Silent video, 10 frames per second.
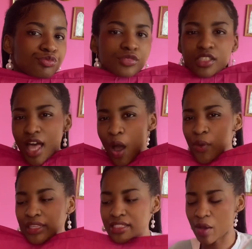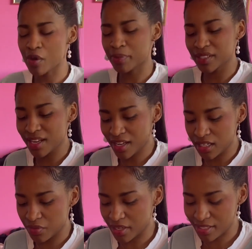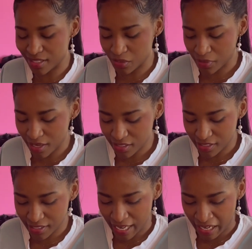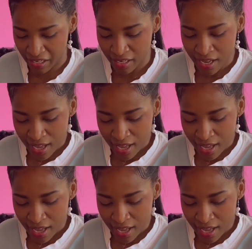does that work? But then I kind of realized I don't actually care.